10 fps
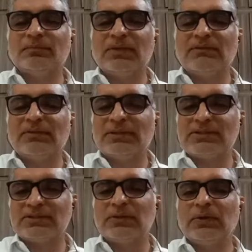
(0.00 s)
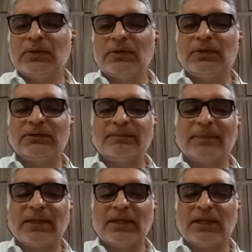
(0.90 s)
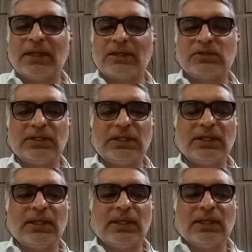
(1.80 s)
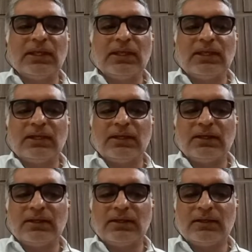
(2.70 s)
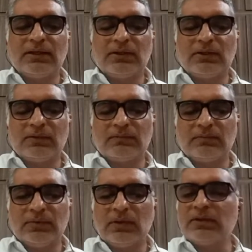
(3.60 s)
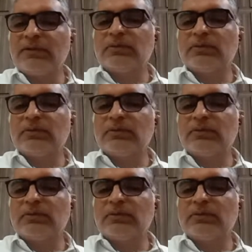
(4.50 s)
efforts going on. Actually, a lot of the